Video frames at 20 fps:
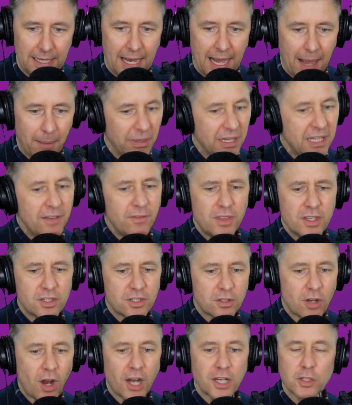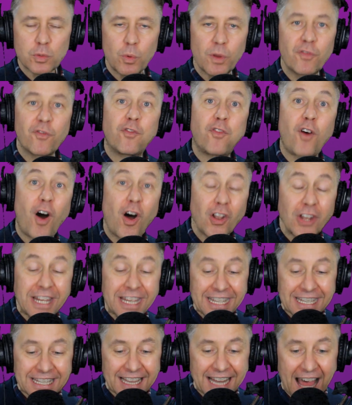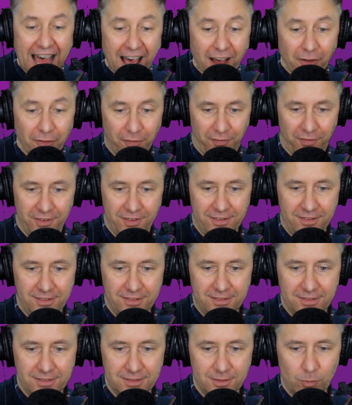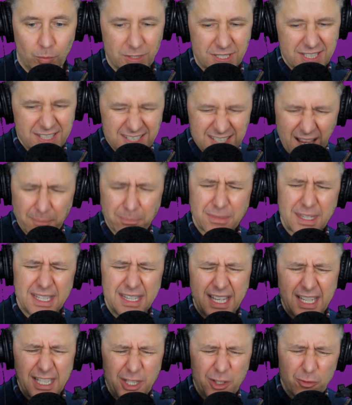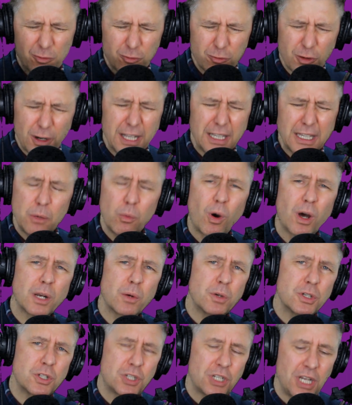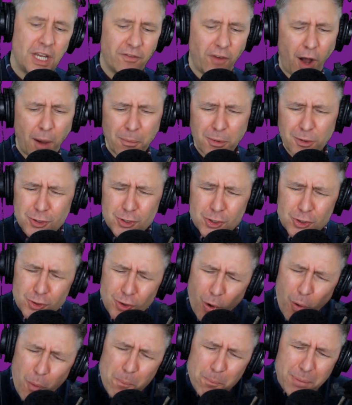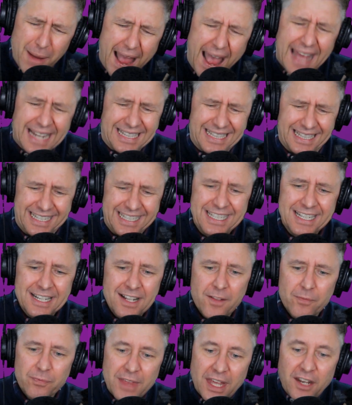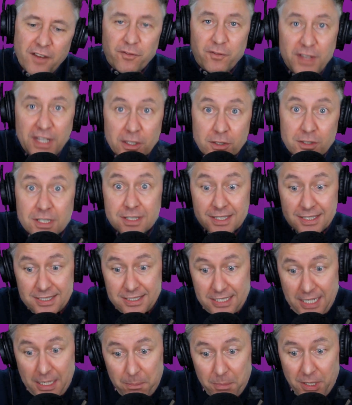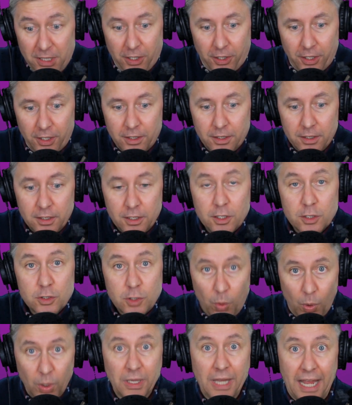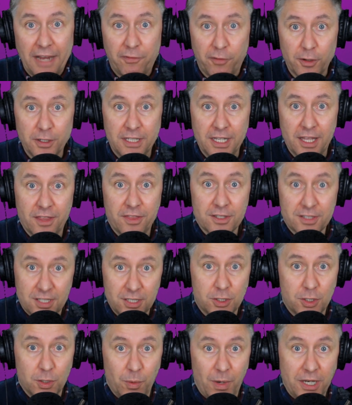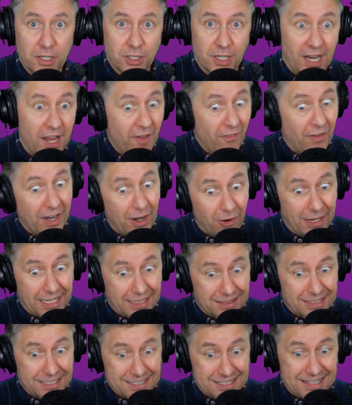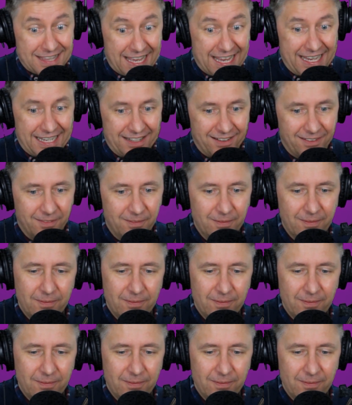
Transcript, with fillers: I believe this starts with falling in love with something that you really want to achieve almost so badly that it feels similar to a life or death situation. If I don't get this thing,